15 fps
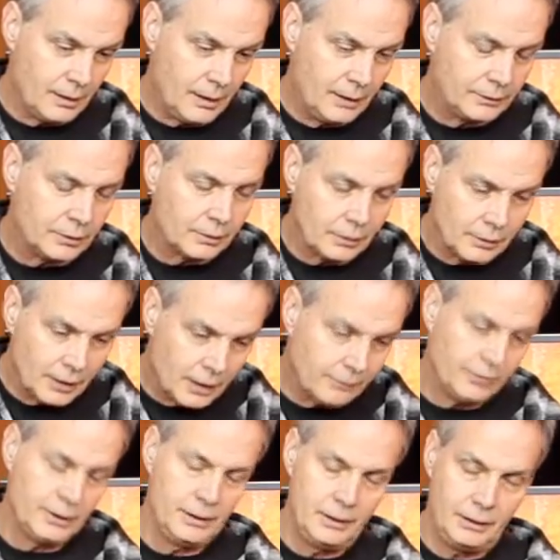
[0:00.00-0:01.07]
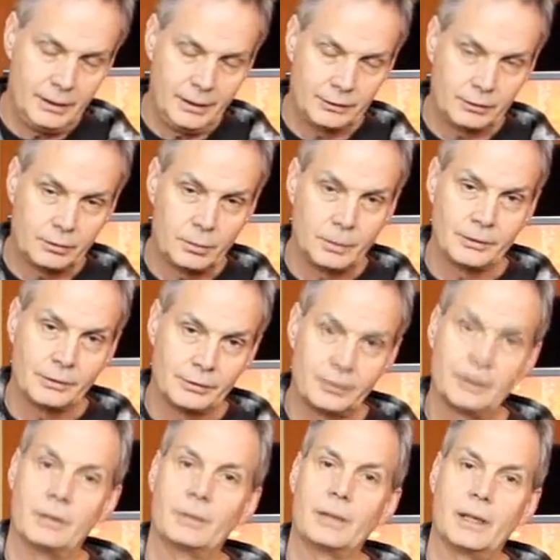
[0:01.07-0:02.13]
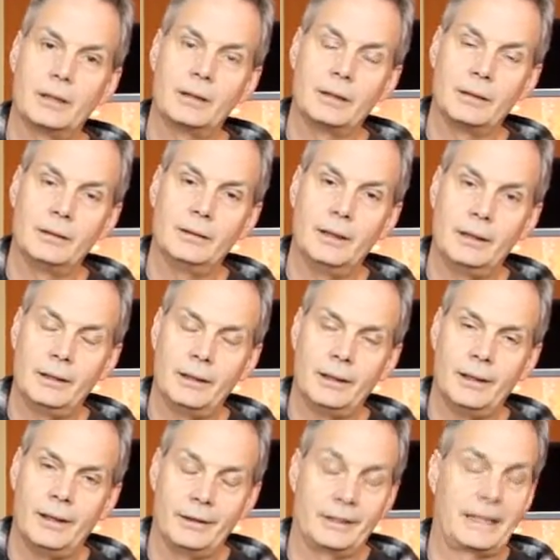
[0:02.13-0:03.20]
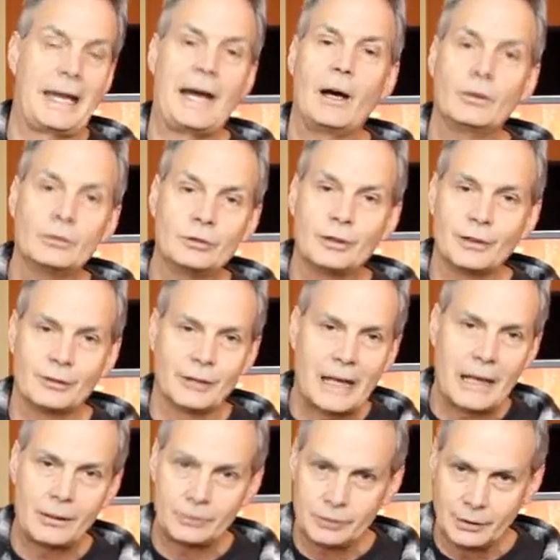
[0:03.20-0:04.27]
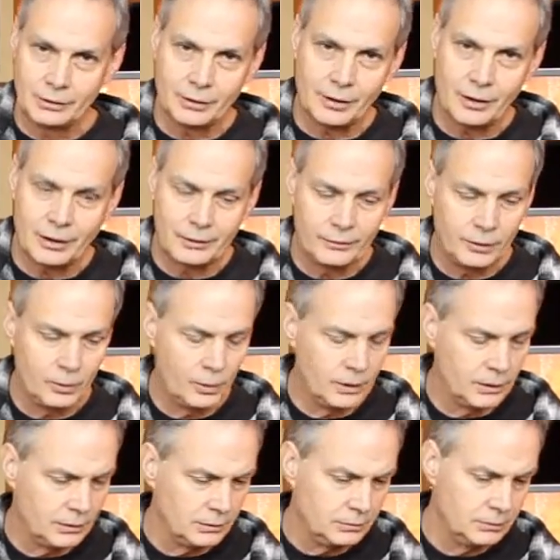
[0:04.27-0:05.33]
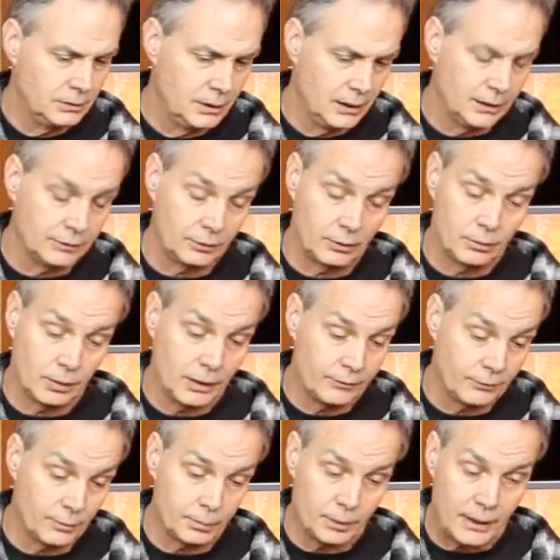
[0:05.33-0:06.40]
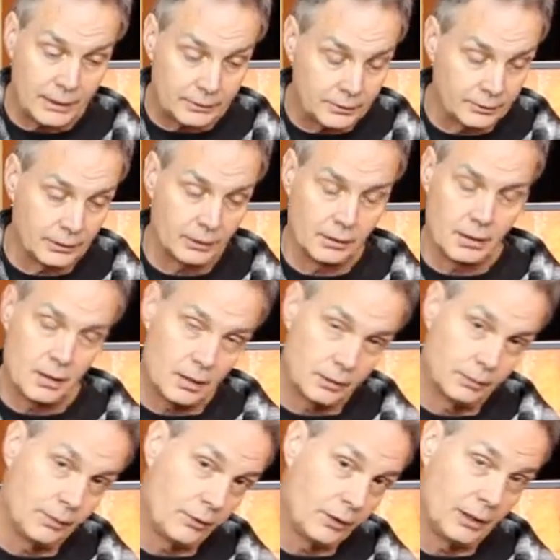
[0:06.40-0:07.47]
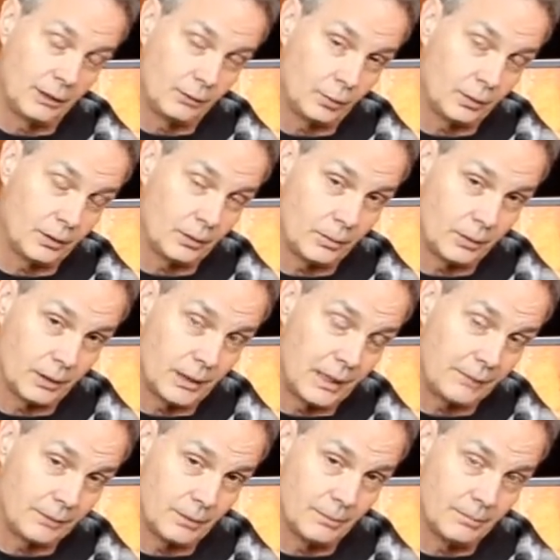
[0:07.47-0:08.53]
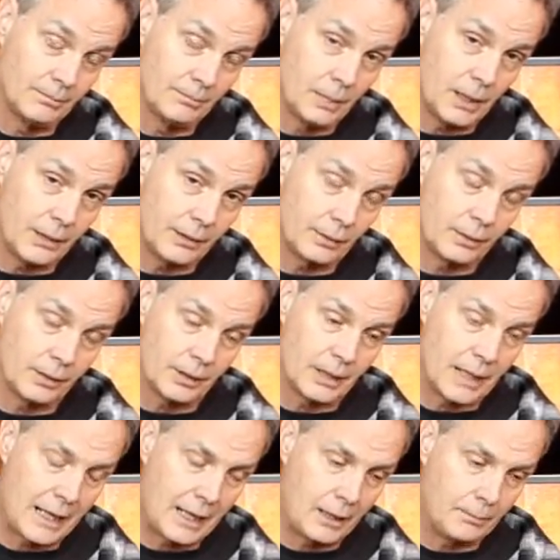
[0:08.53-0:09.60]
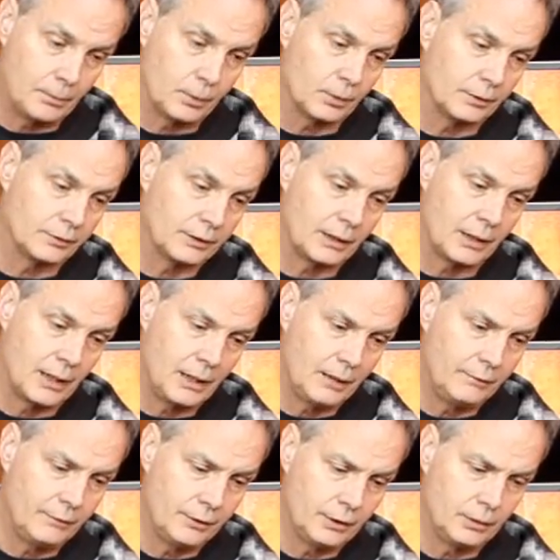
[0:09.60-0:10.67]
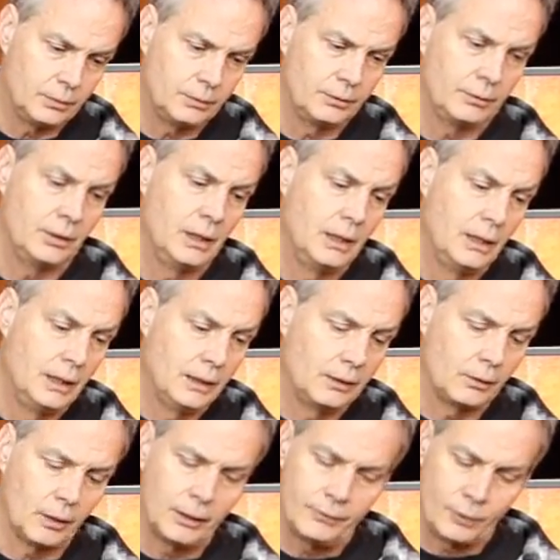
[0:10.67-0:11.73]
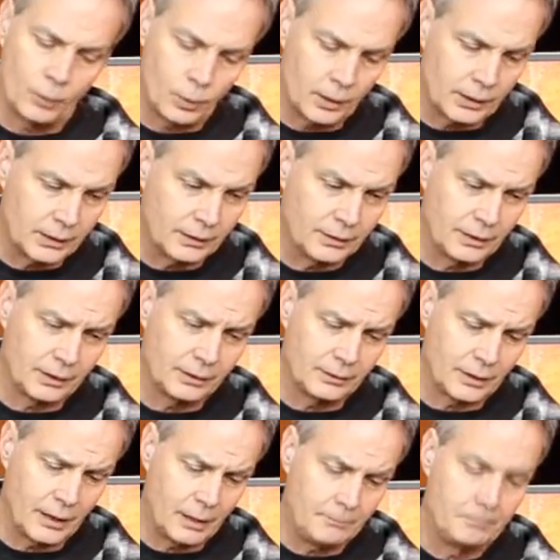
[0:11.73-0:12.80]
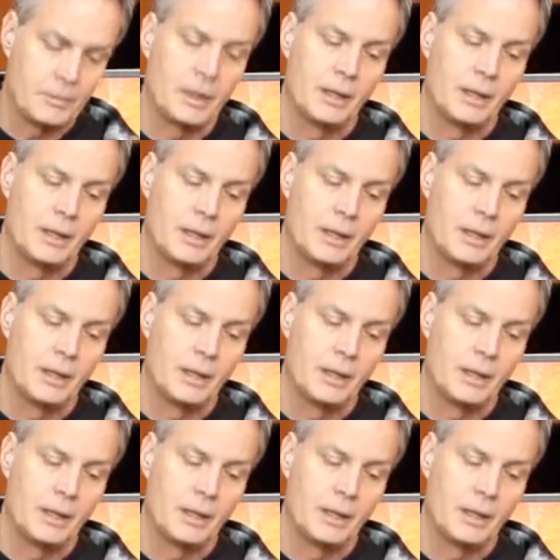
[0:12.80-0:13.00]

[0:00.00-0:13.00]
it's a lovely instrument to sit around on the couch, as a couch guitar, if you will. It's great for practicing along with things where I don't want to have to bother with an amp or a set of headphones. Great for working things out.